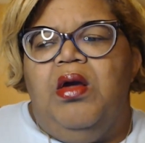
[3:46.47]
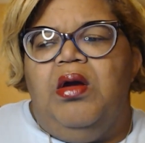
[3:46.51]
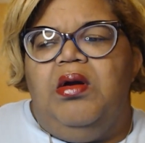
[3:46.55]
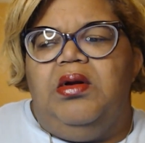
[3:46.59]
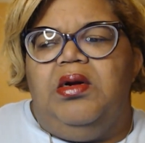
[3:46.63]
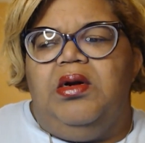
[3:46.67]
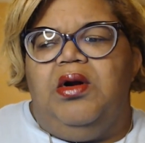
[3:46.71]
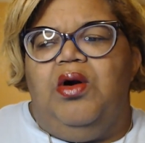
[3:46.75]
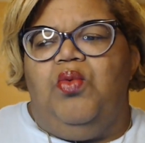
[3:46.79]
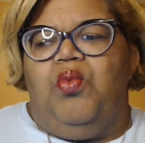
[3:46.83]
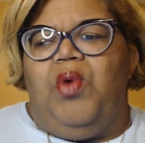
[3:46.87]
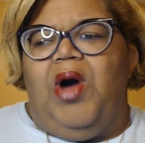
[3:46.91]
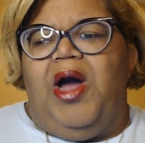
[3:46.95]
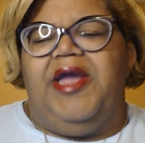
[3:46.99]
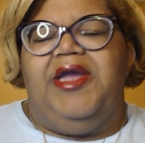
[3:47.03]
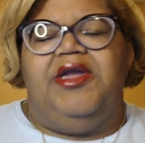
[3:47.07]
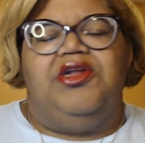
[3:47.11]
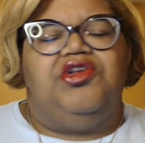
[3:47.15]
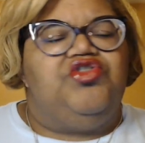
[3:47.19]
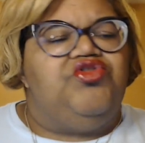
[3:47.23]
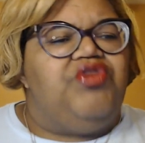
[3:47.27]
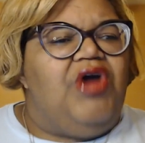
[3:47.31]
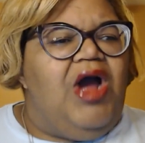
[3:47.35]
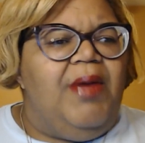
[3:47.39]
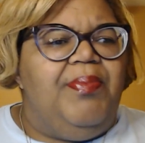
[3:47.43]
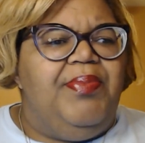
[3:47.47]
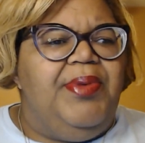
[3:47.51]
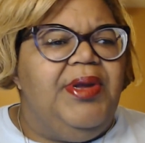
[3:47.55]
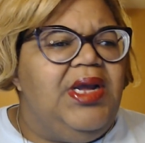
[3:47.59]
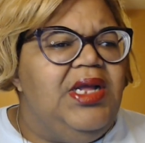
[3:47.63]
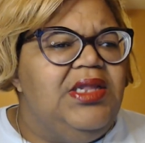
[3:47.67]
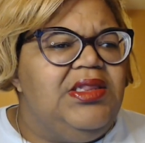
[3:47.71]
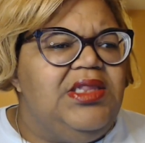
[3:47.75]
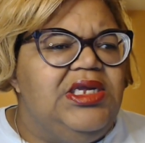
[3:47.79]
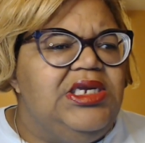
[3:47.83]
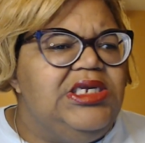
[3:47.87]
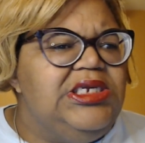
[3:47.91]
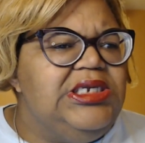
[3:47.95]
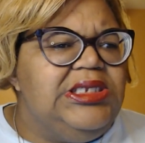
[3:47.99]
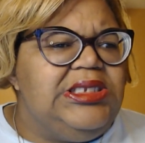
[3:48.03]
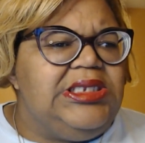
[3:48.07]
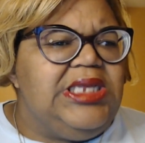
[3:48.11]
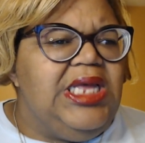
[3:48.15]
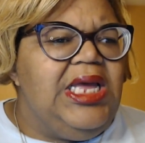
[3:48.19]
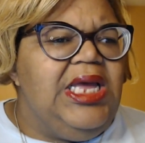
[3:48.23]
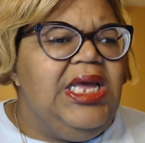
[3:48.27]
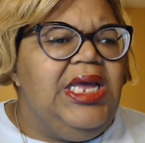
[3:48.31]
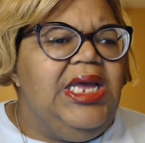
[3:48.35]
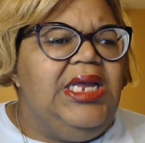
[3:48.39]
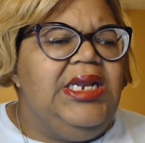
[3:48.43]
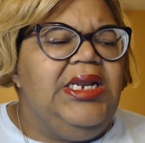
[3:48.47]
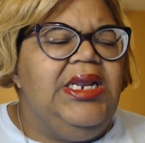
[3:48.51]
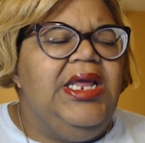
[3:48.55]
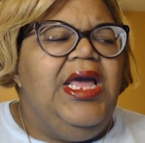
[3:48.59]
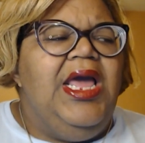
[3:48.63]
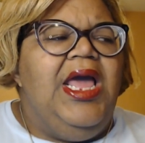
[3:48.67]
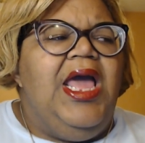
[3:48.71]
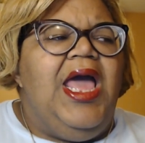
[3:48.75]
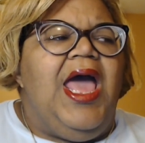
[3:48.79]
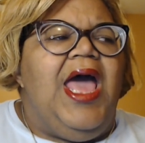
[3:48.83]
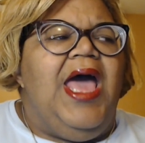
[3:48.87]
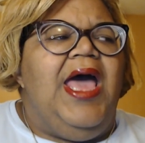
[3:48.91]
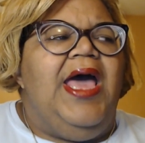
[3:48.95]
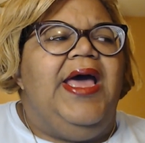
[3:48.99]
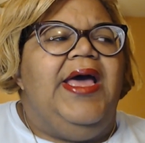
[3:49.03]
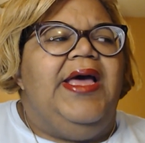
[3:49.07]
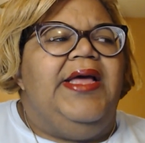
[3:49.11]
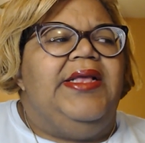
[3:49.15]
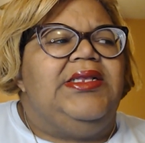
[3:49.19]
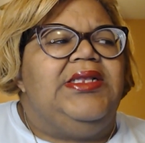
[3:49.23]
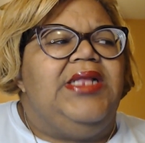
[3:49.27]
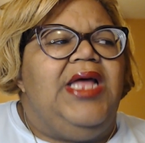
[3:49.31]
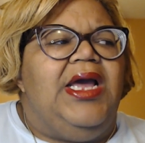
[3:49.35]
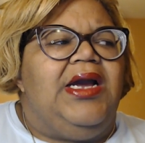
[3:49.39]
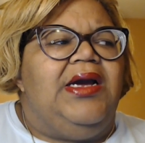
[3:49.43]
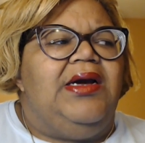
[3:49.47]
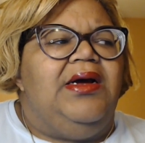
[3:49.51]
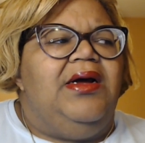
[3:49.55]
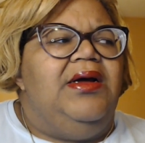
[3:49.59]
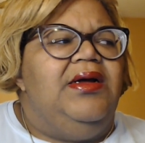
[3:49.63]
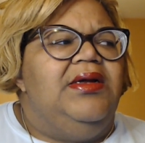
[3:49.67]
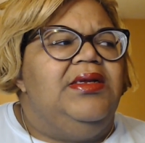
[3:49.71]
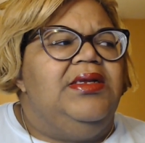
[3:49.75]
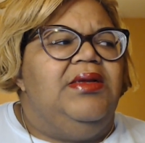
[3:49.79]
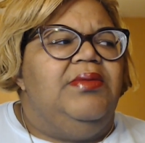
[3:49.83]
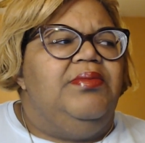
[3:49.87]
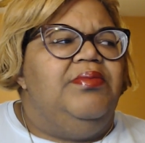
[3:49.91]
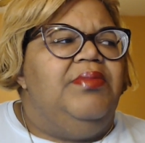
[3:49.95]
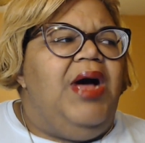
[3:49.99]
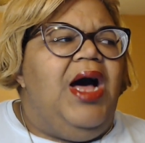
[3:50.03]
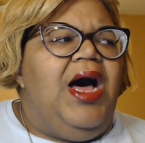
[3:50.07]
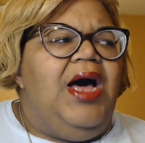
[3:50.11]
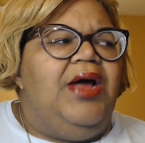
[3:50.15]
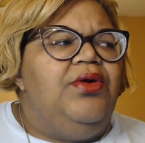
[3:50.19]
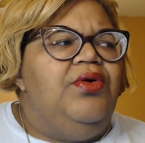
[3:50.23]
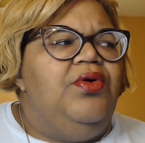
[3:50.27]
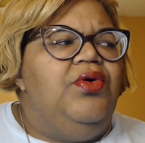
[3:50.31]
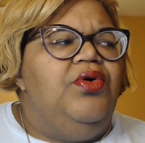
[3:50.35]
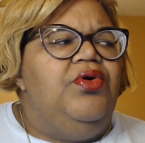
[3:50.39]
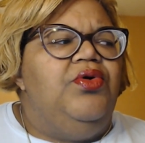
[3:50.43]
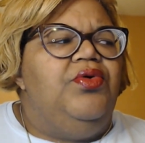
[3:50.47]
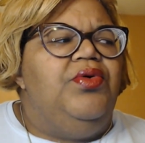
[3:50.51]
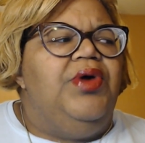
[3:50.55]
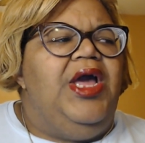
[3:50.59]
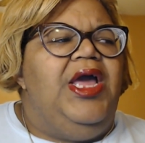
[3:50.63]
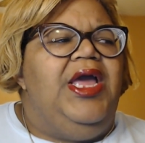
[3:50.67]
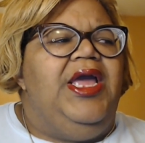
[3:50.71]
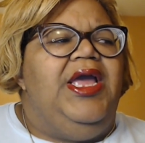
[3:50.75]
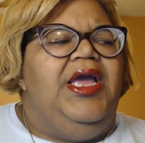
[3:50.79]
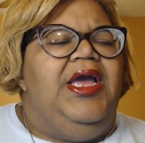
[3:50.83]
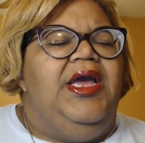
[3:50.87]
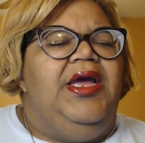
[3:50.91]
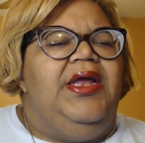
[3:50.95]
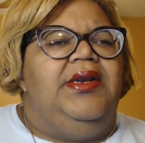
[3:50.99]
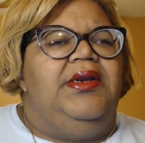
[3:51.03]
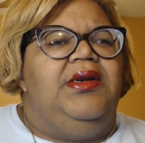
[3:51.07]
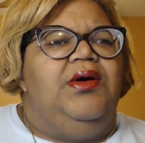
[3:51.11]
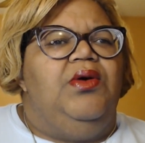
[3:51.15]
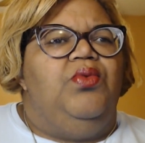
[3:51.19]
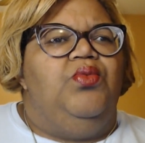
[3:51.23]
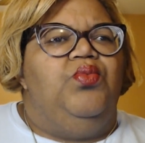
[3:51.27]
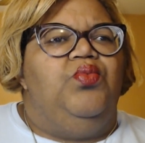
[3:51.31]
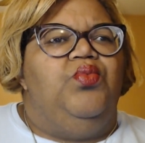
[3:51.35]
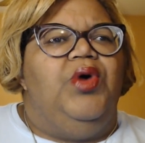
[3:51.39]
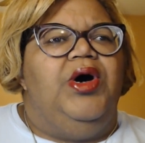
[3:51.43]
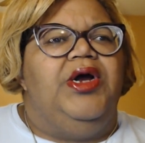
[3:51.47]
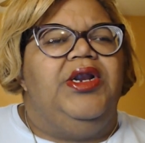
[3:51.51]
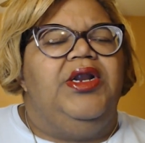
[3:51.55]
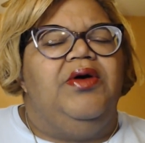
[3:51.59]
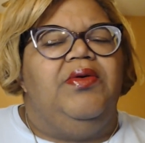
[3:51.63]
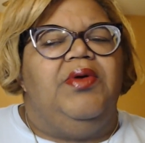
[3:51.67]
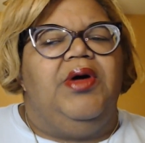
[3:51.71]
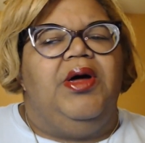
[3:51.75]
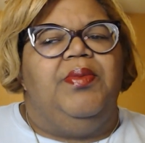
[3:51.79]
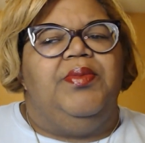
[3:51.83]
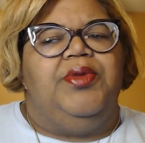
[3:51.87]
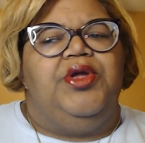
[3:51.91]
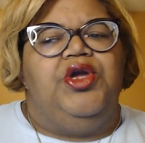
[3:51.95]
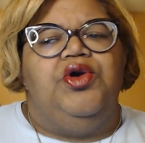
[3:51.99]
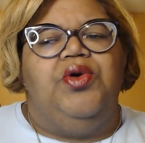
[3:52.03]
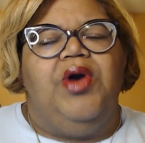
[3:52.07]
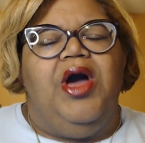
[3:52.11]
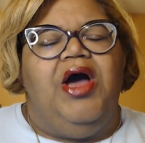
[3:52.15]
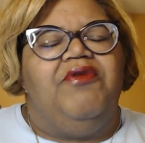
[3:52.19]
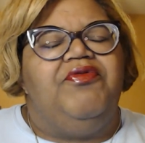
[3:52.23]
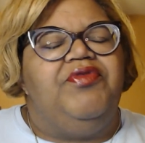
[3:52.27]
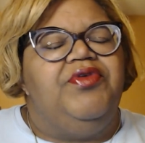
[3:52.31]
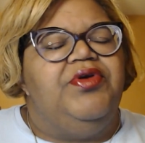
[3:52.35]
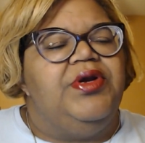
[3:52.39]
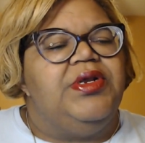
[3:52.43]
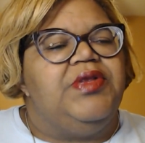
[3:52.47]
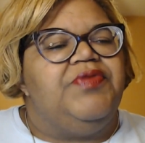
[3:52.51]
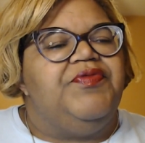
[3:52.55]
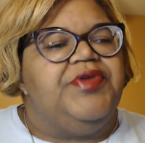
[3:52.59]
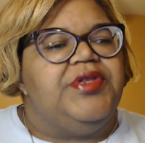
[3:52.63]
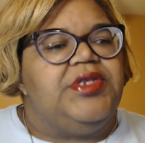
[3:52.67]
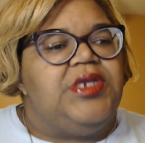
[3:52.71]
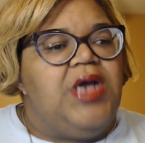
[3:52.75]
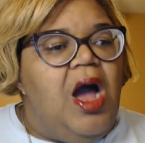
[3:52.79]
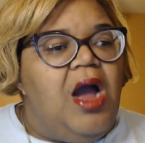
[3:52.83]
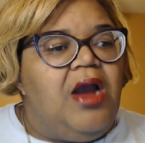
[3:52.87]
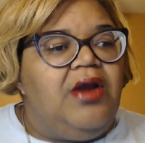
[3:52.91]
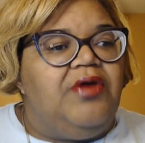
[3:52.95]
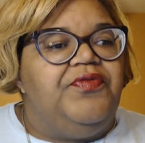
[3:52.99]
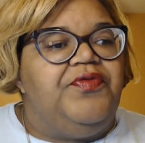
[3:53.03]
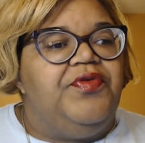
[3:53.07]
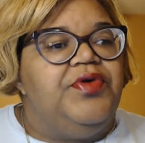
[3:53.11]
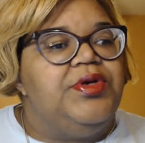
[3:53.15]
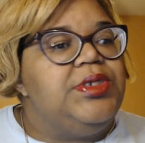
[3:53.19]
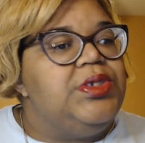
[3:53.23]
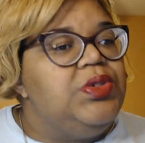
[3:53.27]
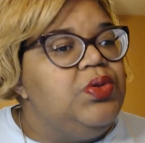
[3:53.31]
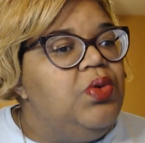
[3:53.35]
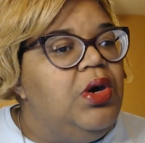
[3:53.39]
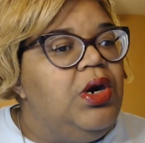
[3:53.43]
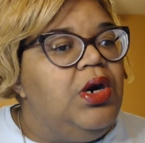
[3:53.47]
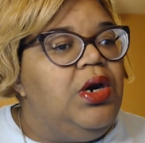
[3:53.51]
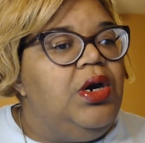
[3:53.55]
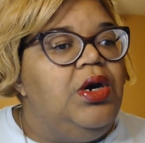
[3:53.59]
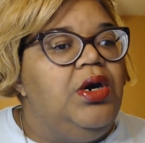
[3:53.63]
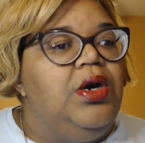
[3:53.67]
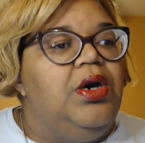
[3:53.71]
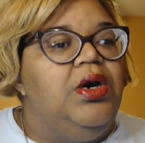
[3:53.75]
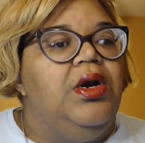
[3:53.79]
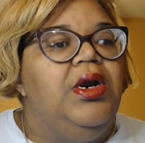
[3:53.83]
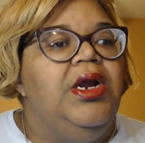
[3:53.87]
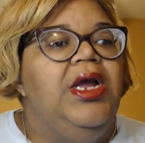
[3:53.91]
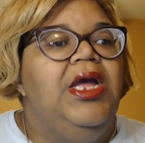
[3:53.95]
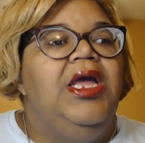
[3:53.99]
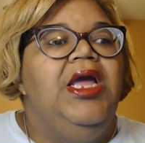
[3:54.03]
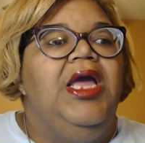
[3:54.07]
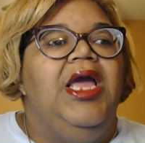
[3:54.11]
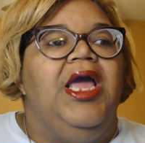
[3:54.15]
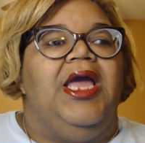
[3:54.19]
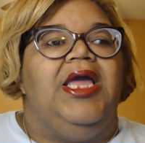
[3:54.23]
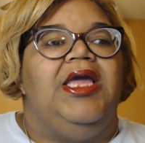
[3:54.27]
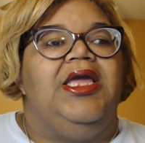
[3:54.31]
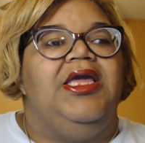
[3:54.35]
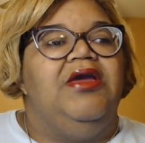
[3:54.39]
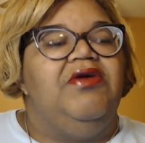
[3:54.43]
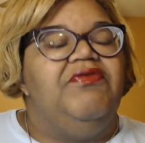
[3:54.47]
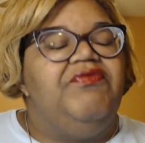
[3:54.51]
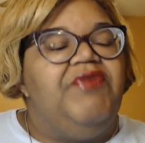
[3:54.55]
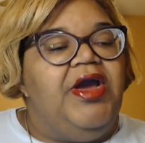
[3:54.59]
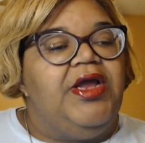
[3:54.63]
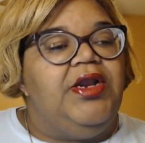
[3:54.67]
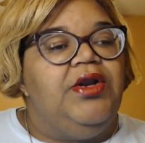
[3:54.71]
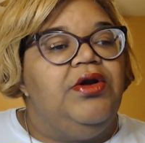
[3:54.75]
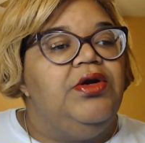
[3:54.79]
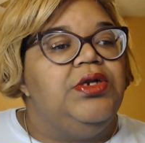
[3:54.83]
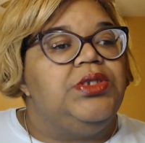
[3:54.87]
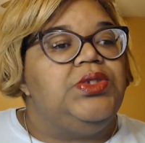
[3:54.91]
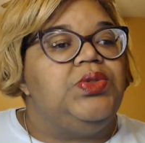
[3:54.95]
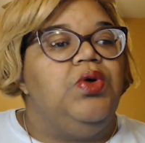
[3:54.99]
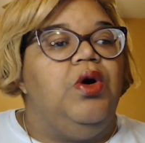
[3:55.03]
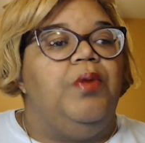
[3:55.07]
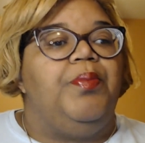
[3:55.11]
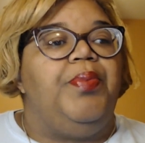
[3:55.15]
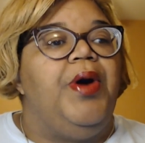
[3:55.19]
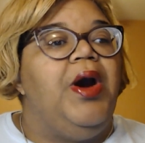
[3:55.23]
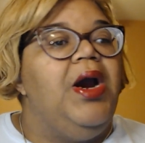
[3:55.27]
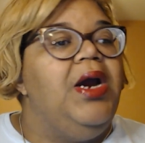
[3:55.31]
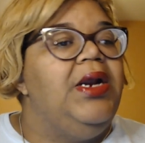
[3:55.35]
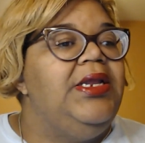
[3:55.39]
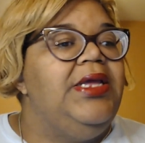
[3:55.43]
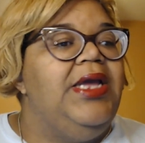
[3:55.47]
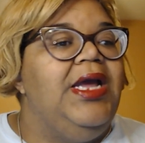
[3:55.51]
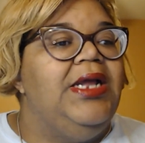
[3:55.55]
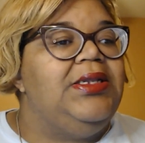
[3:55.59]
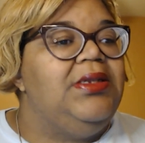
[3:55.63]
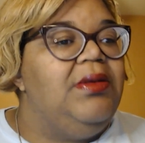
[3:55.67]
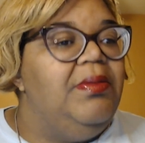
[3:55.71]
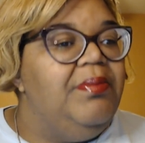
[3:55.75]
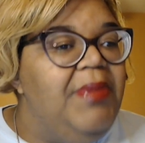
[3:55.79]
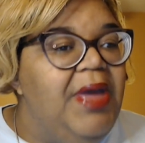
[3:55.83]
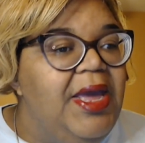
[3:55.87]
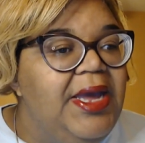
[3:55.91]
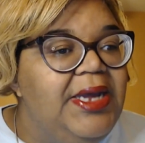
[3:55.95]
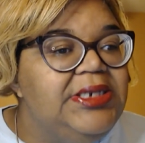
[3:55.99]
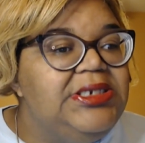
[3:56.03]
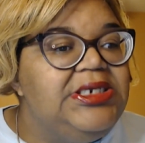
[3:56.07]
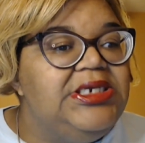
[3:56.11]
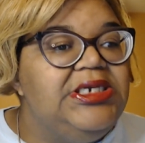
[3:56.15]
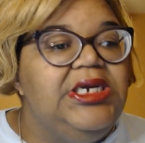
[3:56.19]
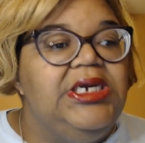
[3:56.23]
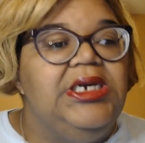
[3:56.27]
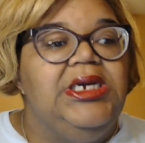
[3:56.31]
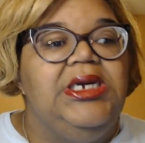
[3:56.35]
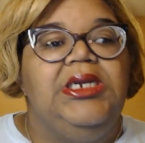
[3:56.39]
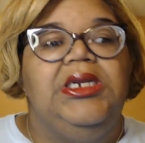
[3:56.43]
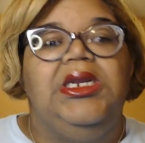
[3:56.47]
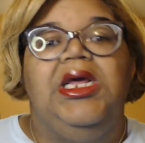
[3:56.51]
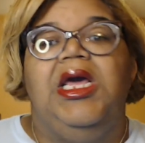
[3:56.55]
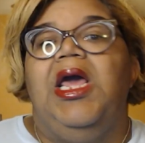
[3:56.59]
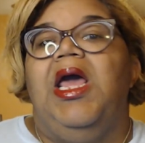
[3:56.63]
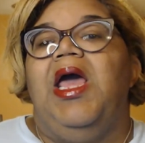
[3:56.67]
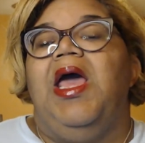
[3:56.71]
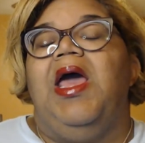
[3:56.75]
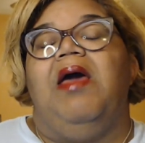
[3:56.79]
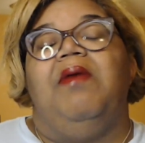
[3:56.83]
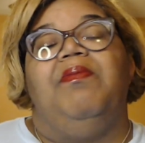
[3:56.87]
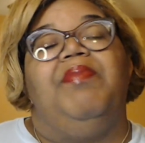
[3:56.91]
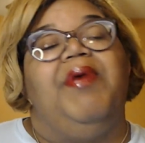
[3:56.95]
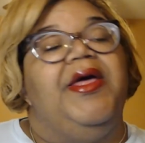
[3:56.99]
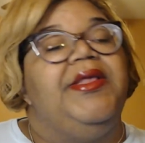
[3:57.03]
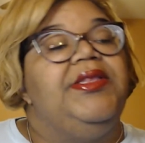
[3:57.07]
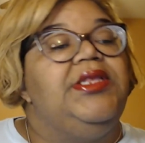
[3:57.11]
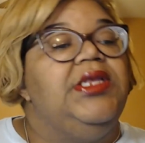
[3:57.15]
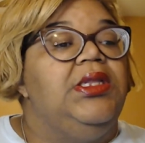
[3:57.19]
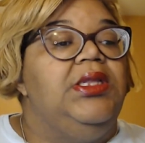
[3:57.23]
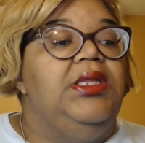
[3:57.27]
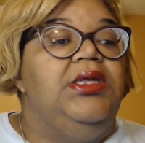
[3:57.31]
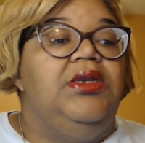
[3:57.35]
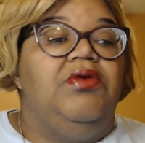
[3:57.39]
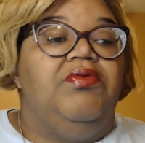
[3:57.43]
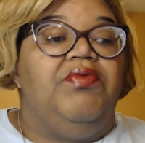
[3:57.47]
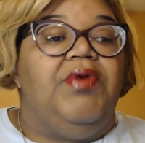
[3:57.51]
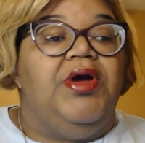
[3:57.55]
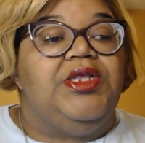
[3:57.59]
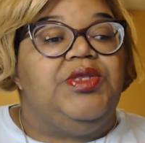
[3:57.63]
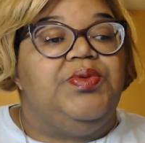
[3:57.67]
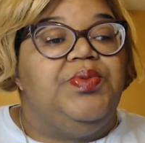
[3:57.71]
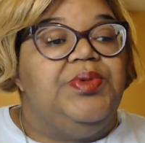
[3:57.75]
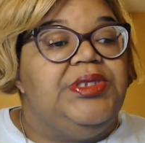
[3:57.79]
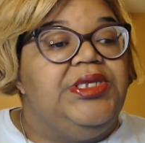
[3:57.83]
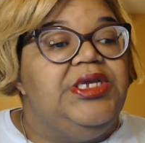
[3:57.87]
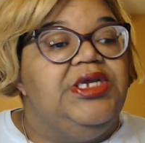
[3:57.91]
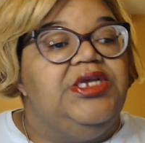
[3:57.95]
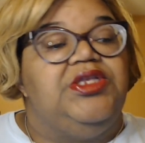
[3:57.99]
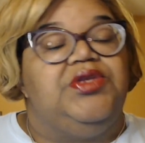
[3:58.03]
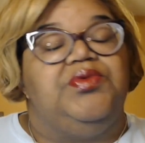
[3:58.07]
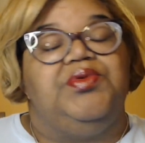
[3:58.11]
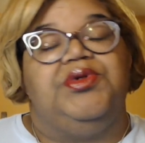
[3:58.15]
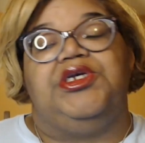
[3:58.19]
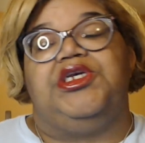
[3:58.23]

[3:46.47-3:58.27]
Hawaiian Tropic, I think she said, as like a model, and one of Hugh Hefner's photographers saw her, and he invited her to a party at the mansion, and basically the rest was history.